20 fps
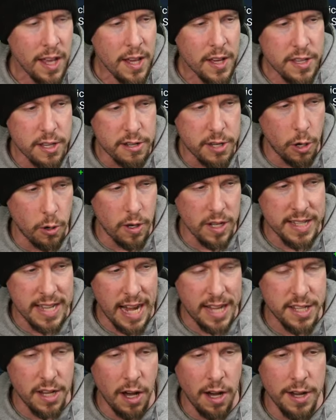So total
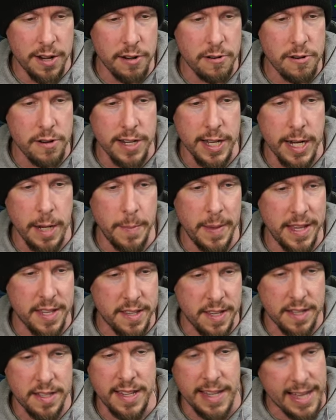stats on her are going to be
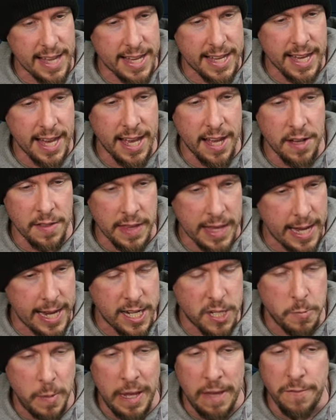68K on the
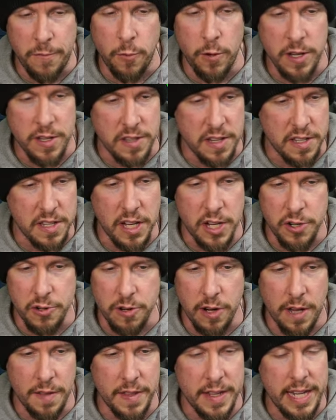HP, 4,600
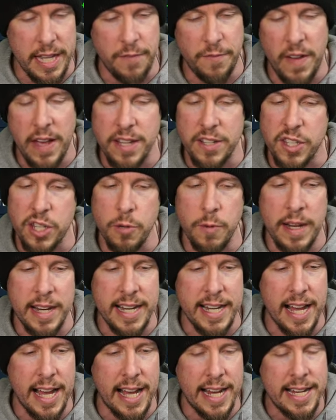on the defense,
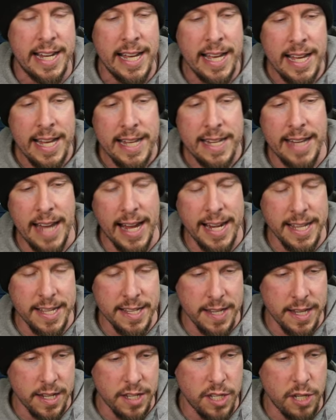289,
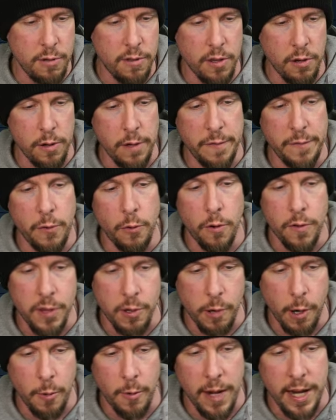96, 234 on the
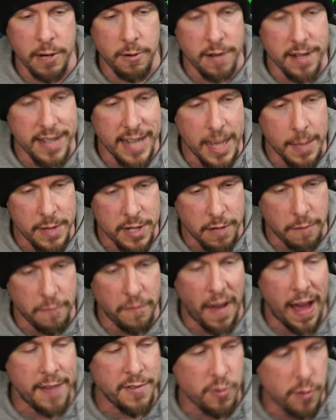crit rate, crit damage, and
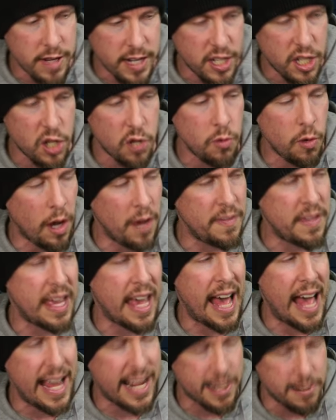522 on the
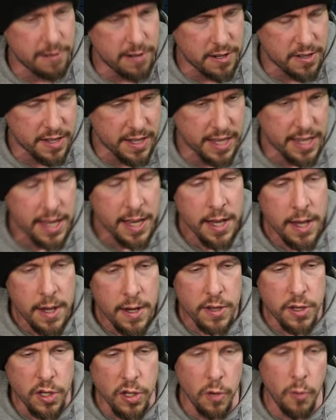accuracy.
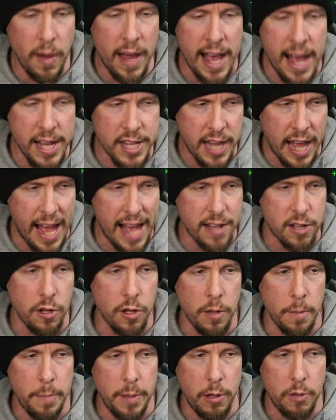So the way I
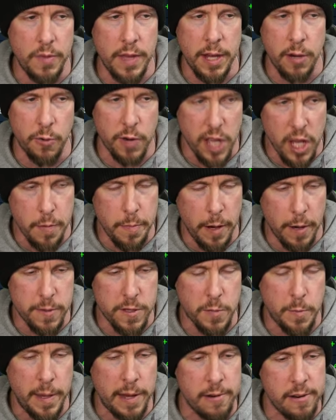tackle building Riho
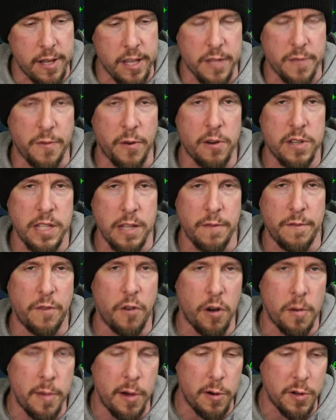Bonespear is first and
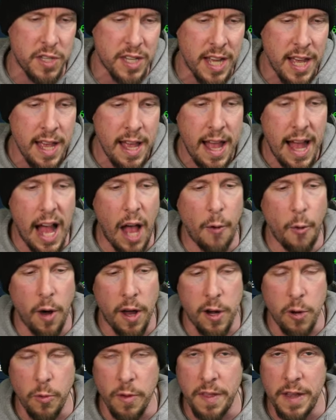foremost, I
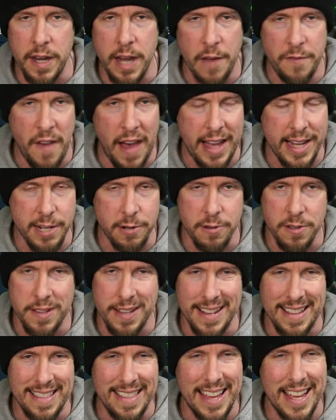want her with enough
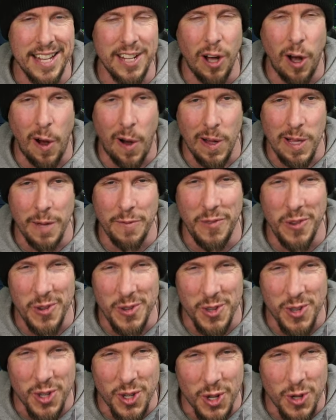accuracy to land all of the
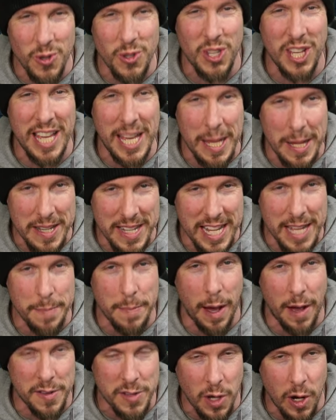juicy
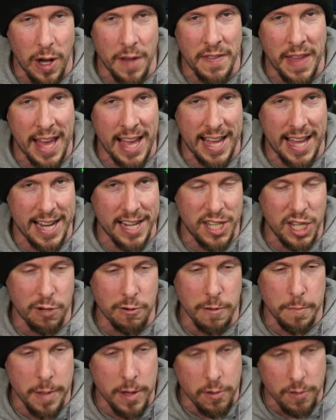debuffs on that A2
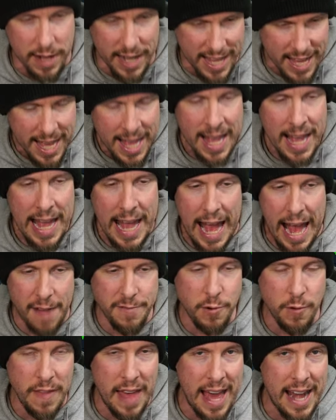ability.
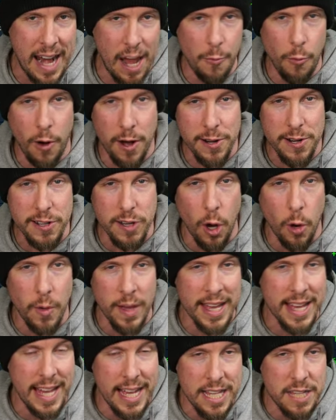After that, I want her
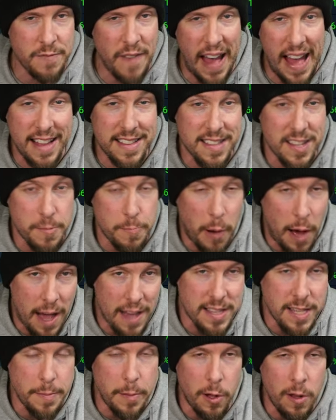going as fast as
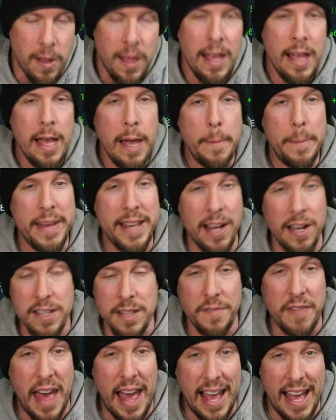possible because
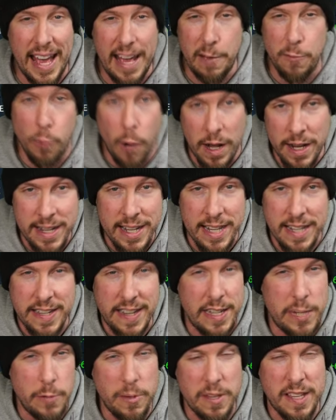of that A1
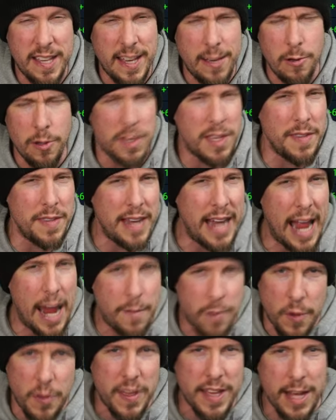continuous heals and then
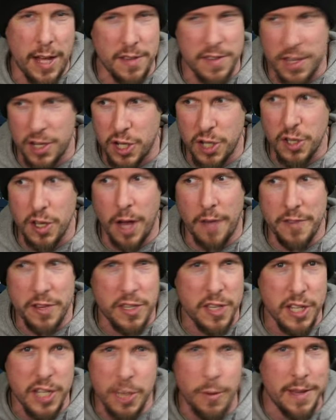everything else that she's
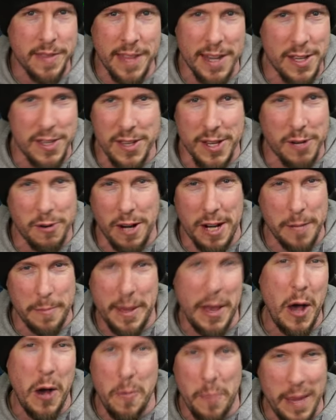obviously doing that is
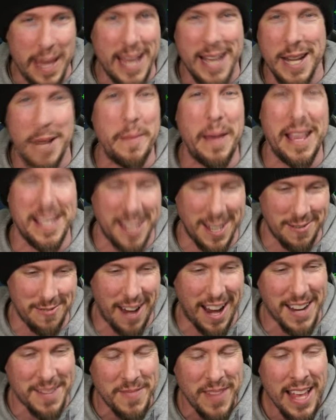incredibly OP and amazing,
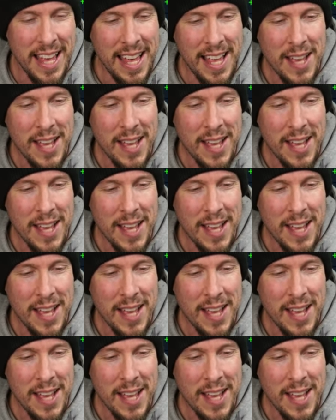right?